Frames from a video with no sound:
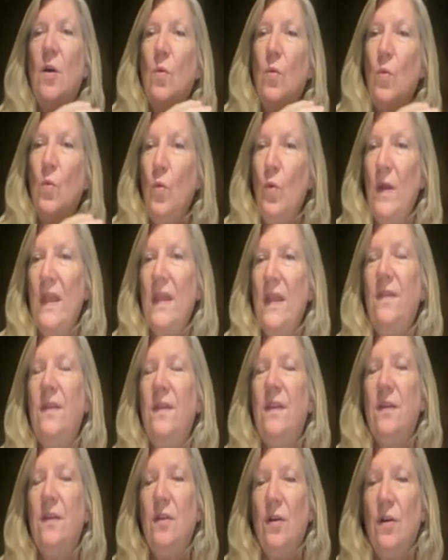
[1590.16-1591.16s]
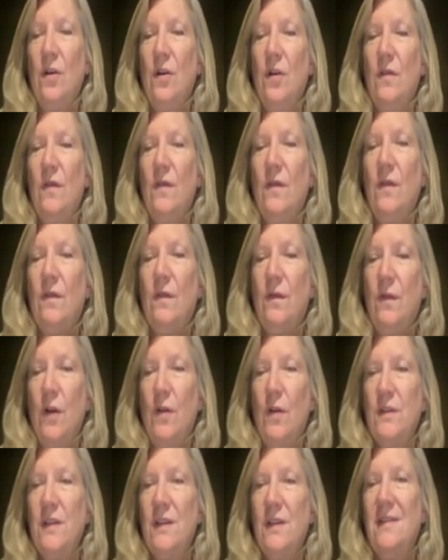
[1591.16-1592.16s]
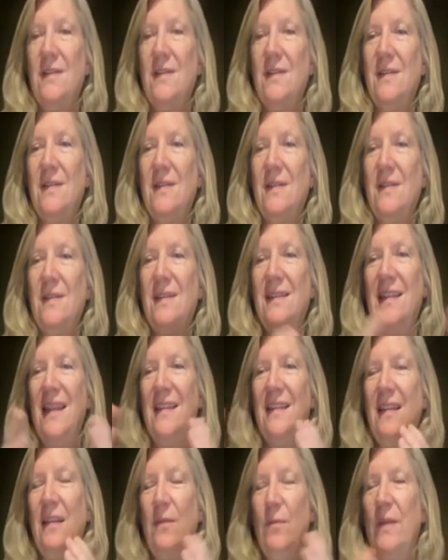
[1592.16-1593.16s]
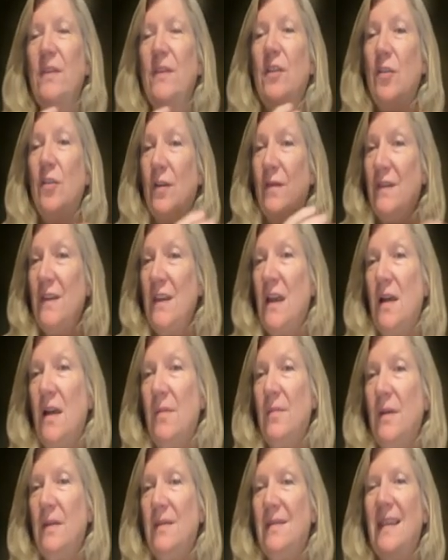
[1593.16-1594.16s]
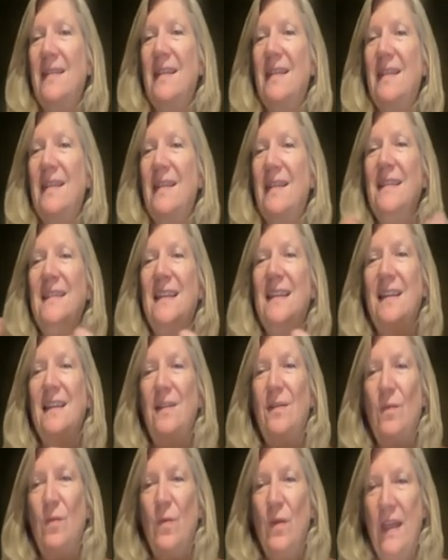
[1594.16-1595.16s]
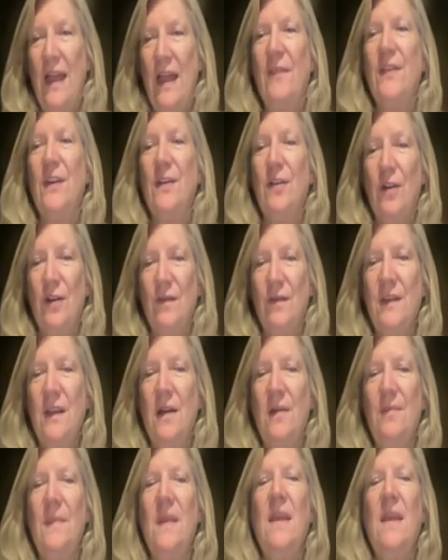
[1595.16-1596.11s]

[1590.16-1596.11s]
with the nerve frozen than with the nerve numb than they did without the nerve numb